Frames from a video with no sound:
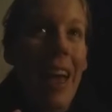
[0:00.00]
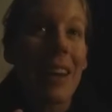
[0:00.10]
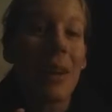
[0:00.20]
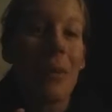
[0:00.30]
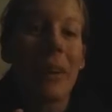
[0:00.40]

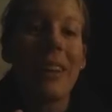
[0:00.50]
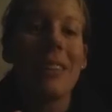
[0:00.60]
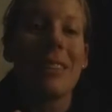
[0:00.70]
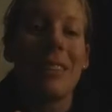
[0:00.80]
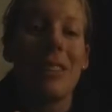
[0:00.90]
and it
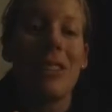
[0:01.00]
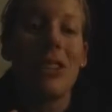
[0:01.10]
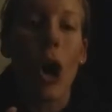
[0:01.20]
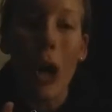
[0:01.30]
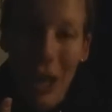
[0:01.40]
was
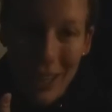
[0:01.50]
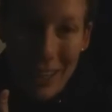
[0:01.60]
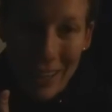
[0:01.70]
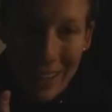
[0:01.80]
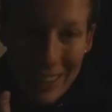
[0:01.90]

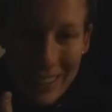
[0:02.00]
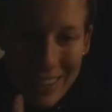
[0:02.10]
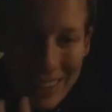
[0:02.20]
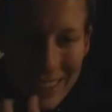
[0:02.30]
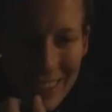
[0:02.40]

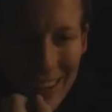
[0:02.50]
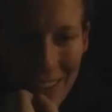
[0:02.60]
darkness.